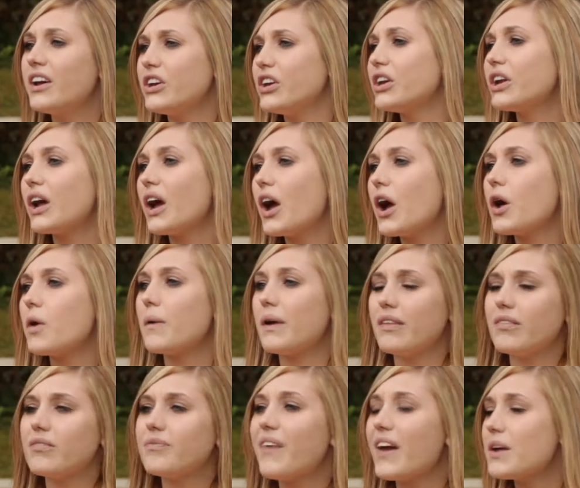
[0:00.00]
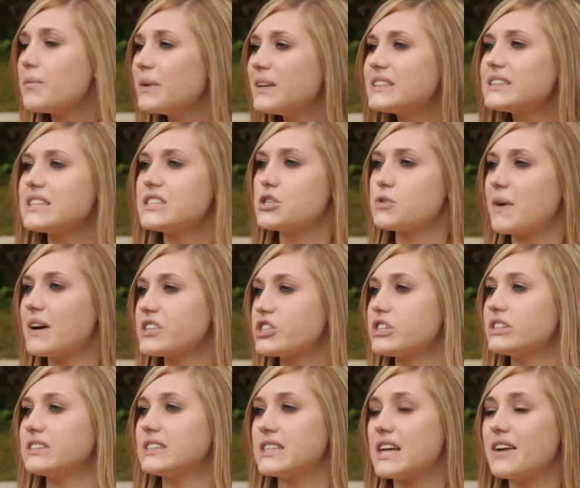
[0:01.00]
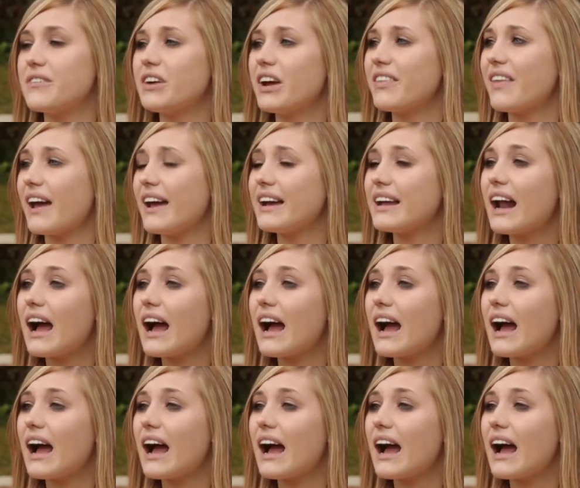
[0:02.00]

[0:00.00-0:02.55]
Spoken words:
you know, and family situations and everything.